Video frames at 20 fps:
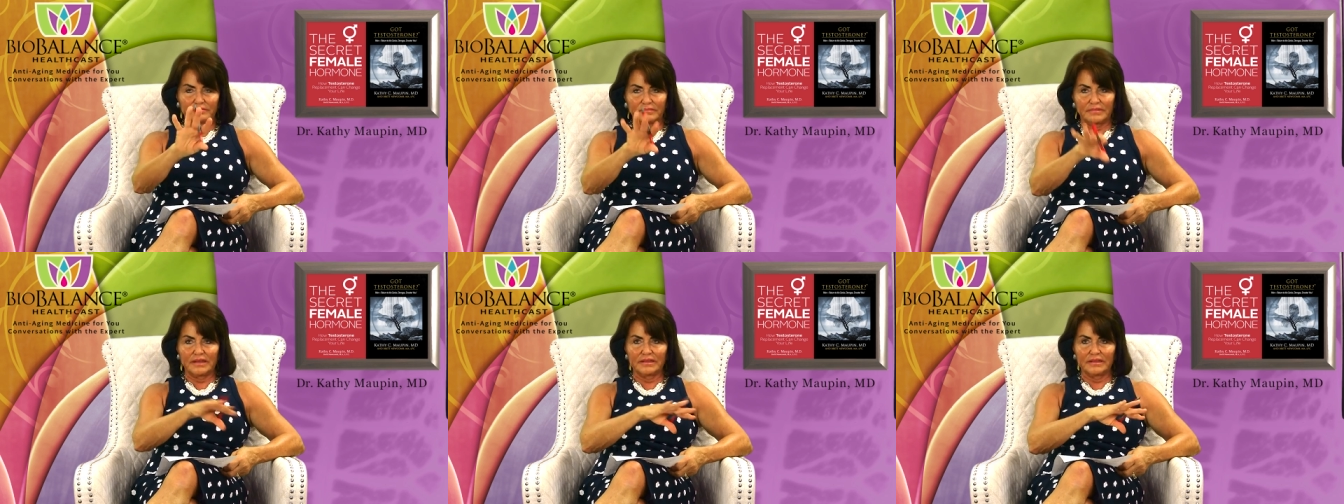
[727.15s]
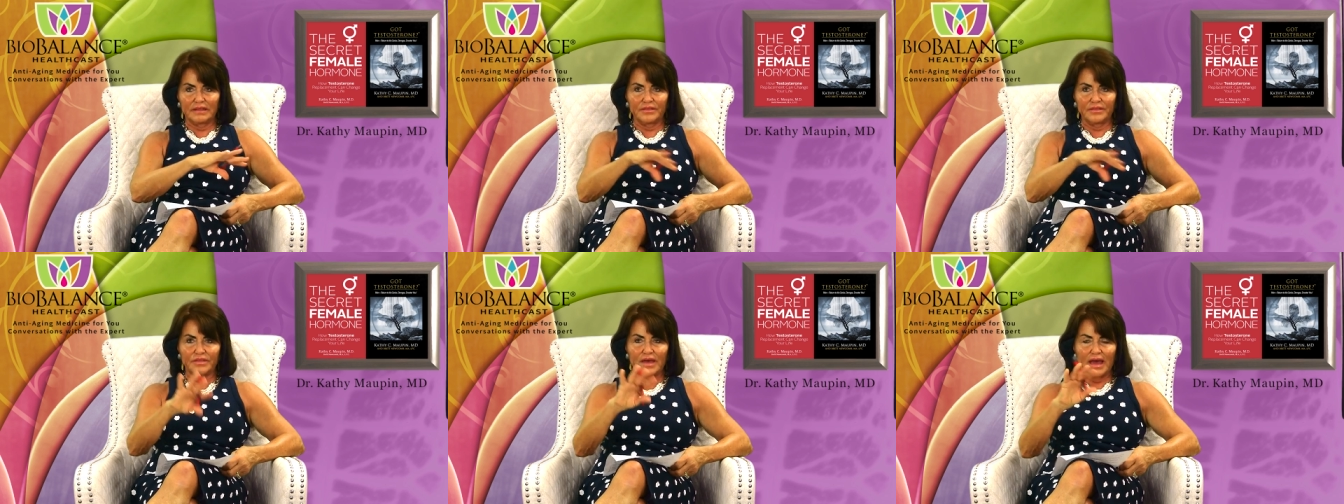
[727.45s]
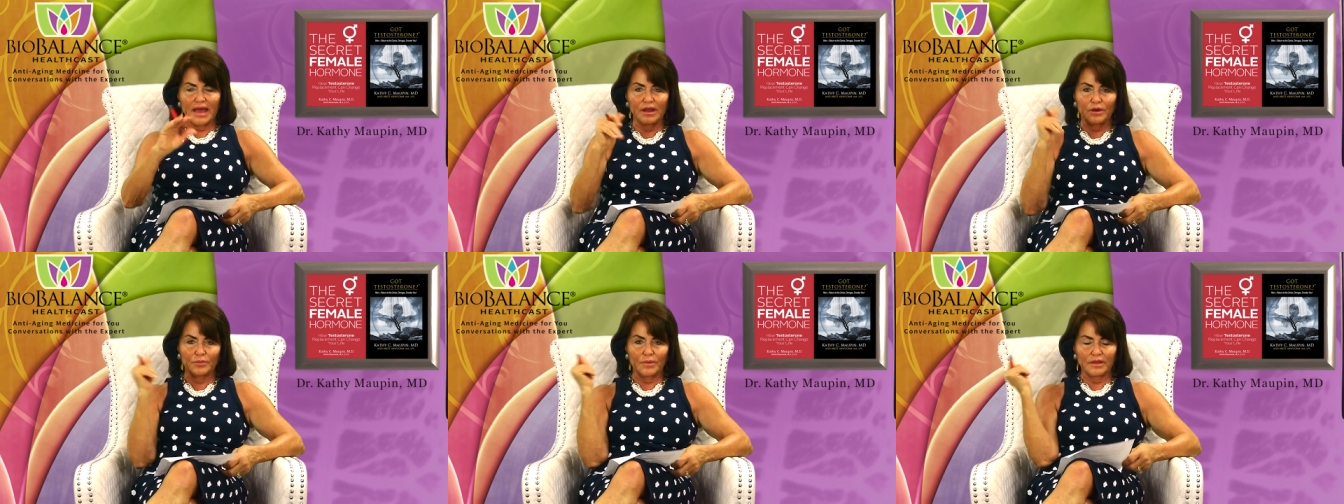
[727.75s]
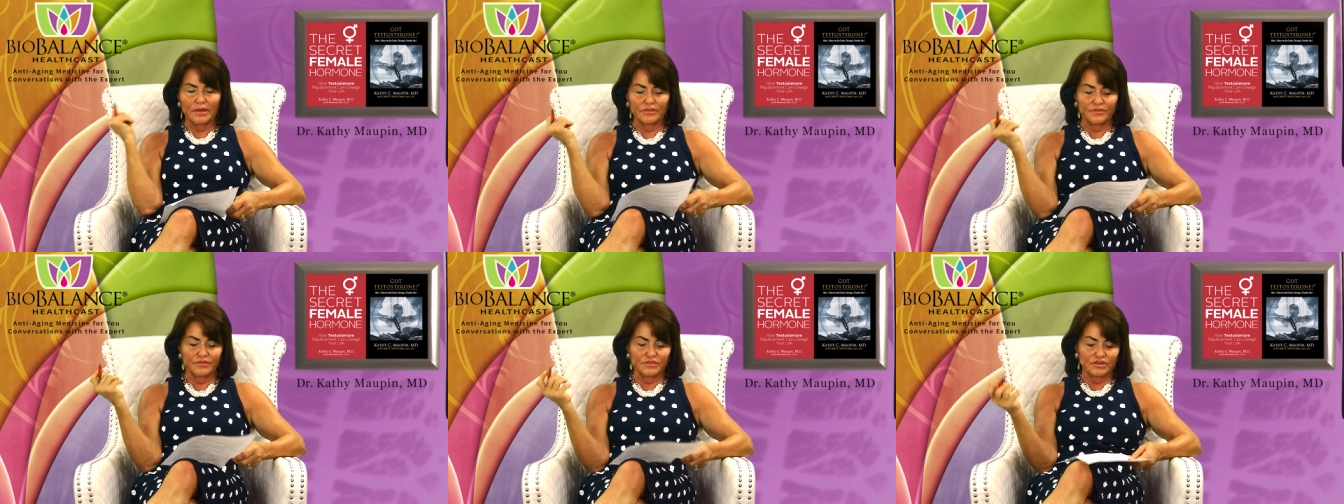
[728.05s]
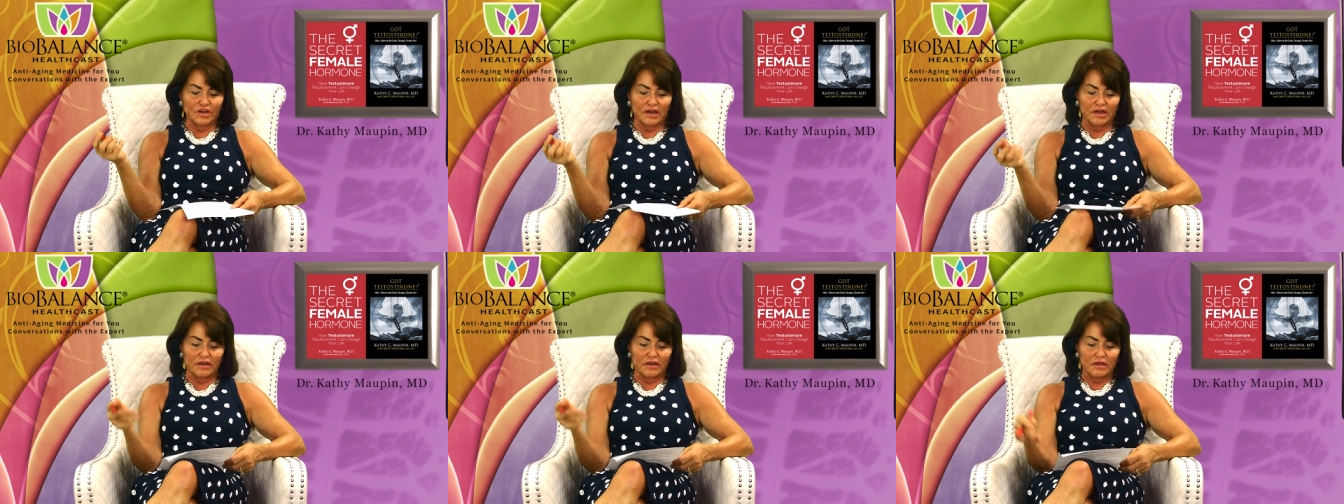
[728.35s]
in the thigh around the
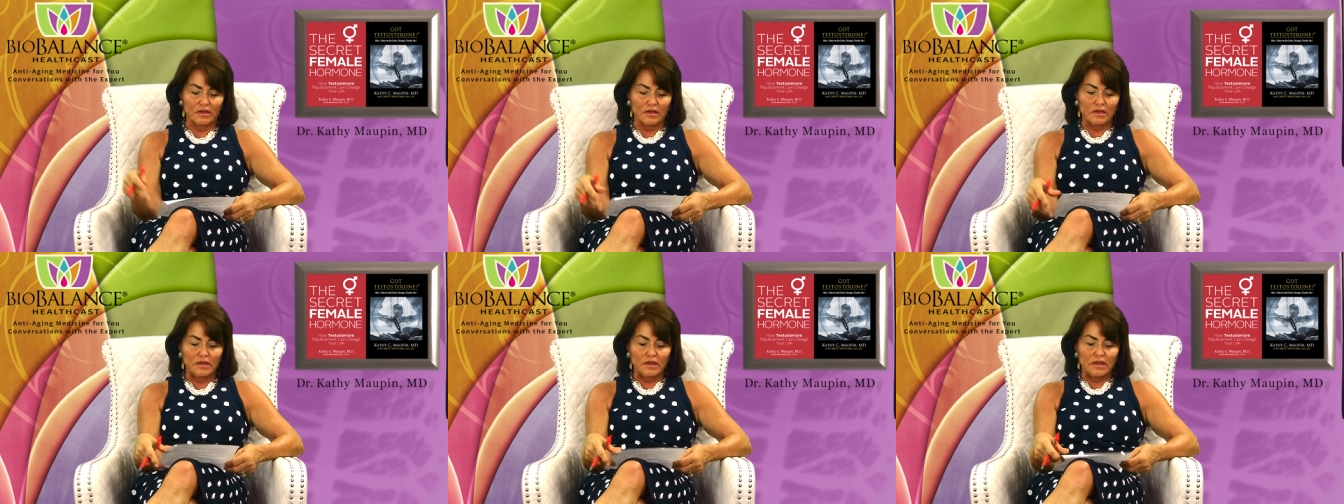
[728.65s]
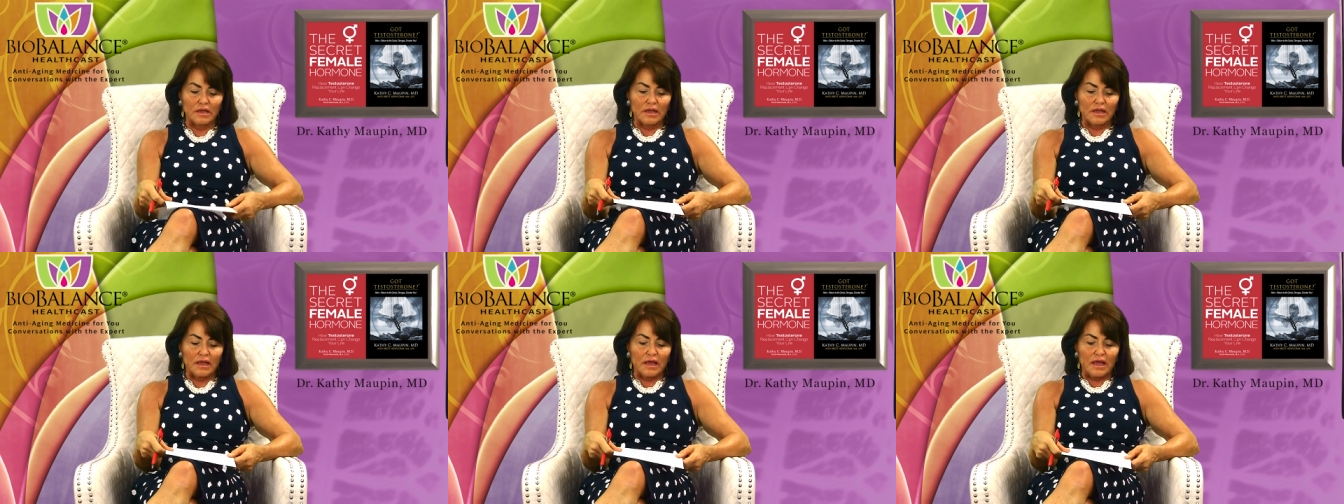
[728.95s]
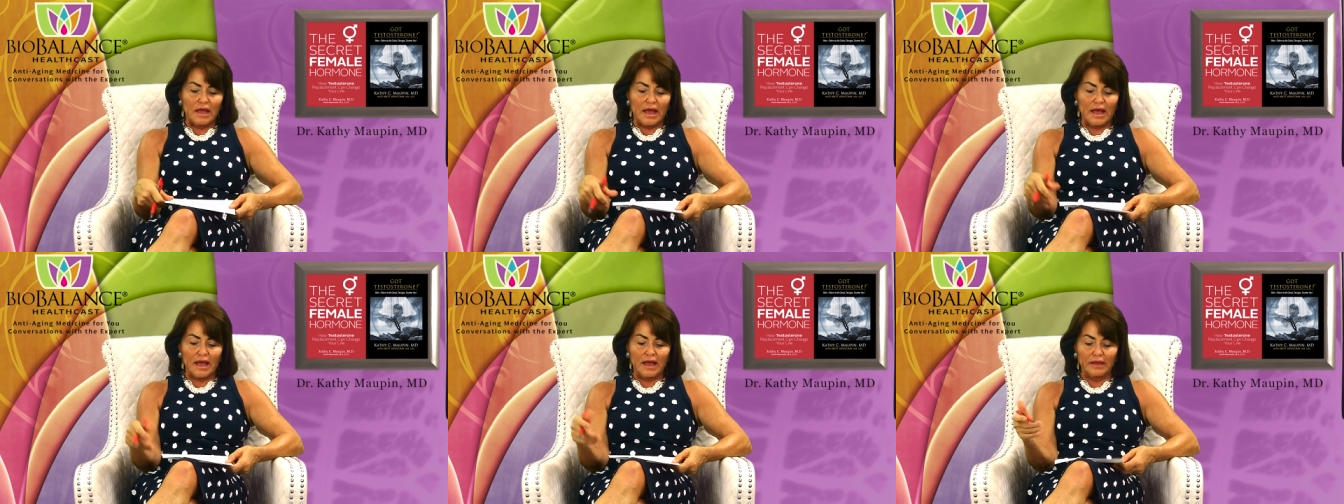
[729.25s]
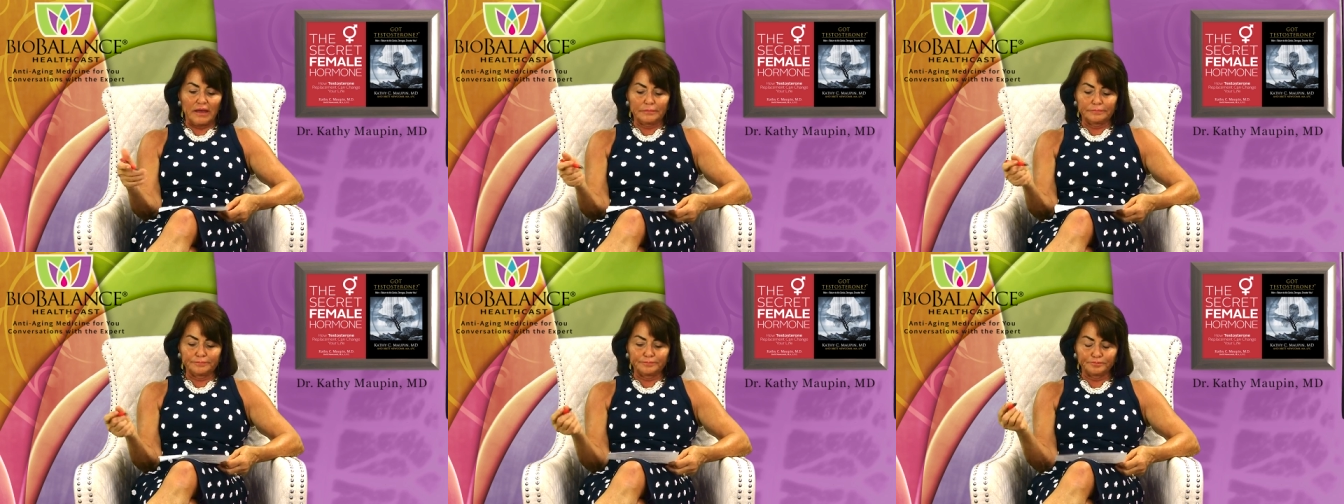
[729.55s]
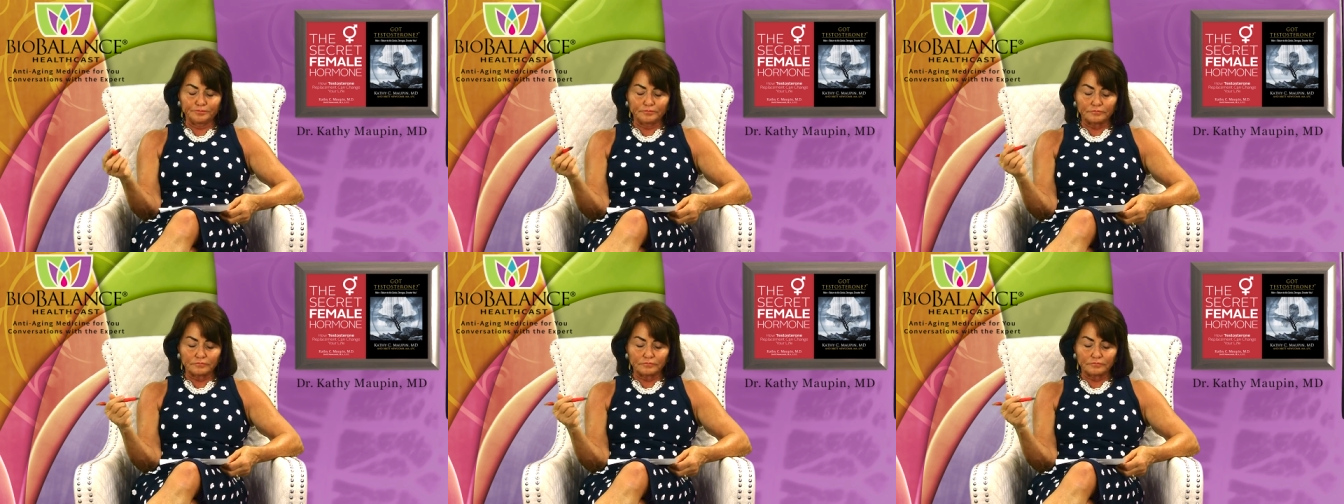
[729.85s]
vagina. Um,